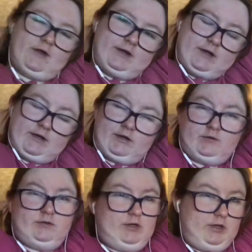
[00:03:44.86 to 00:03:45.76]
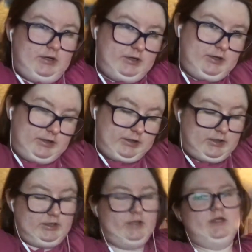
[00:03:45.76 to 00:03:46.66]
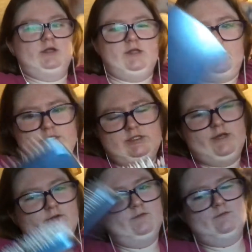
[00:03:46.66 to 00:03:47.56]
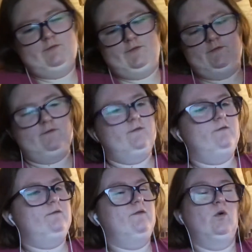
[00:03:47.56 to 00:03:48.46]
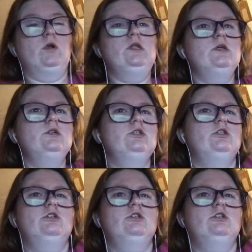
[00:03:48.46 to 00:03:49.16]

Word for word: right now, uh, I think it's like 7.40ish.